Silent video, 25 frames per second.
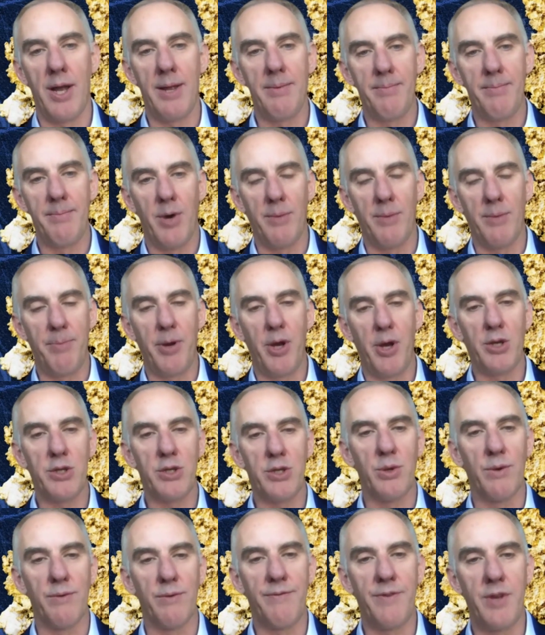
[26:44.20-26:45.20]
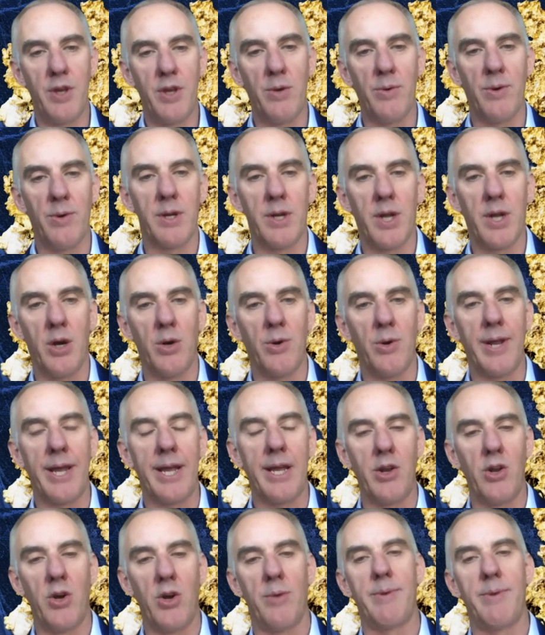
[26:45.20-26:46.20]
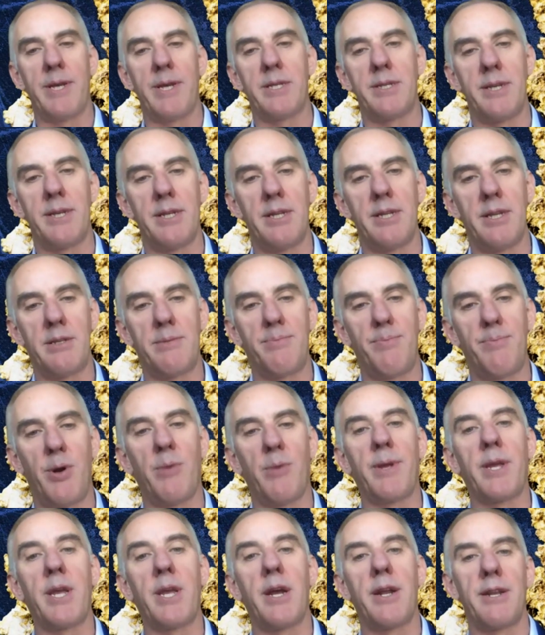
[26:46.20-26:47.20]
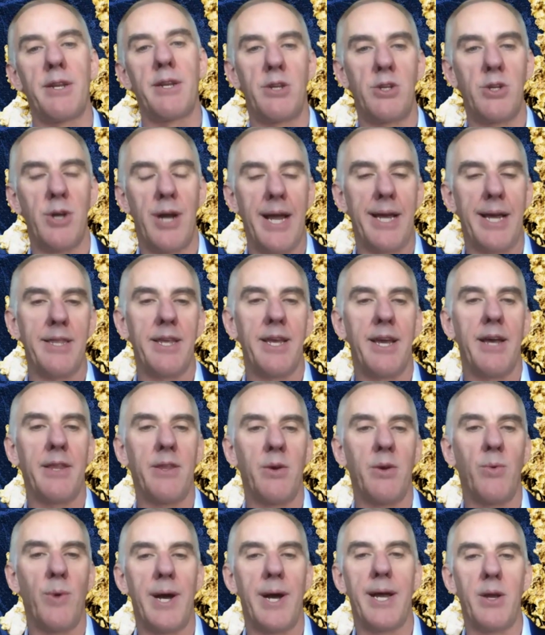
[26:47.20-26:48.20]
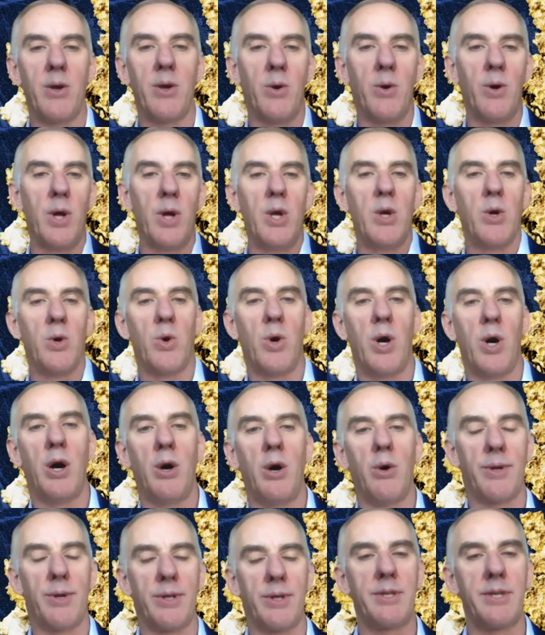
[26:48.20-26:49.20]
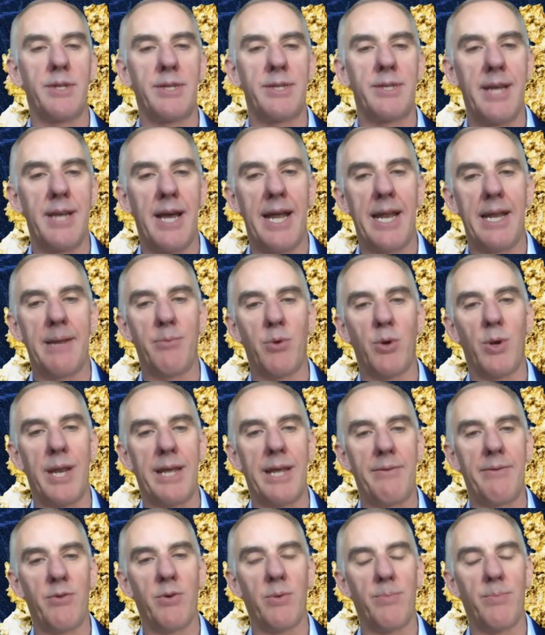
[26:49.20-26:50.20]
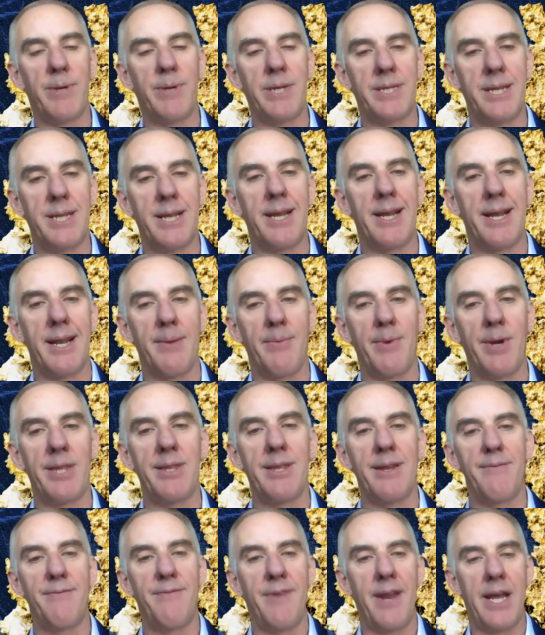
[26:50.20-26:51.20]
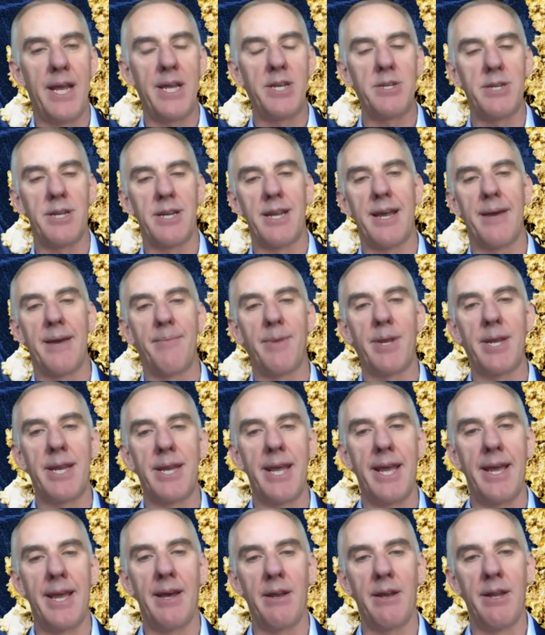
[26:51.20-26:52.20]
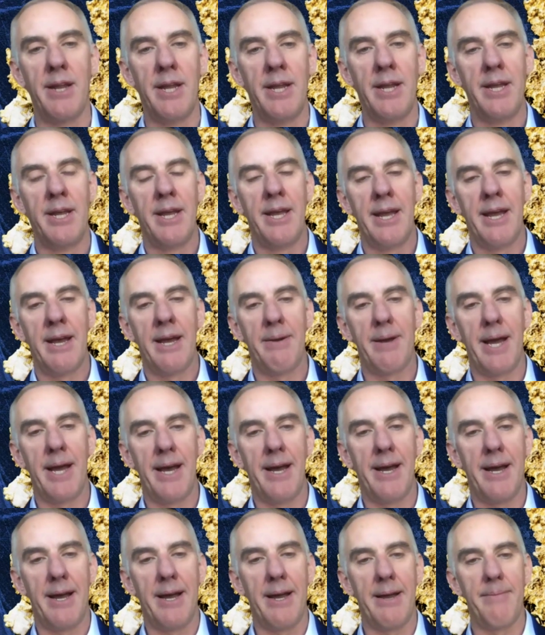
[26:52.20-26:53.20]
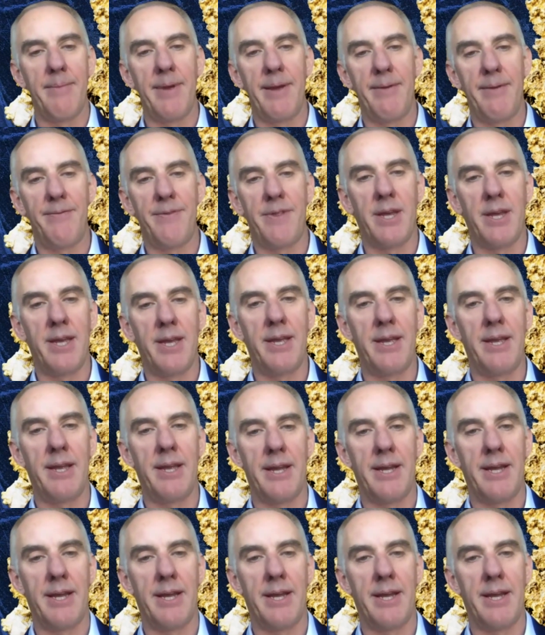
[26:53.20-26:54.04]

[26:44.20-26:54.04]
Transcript: My personal view on gold economics is it's probably going to track the other way or hold a sustainable level, particularly with inflation coming down. If the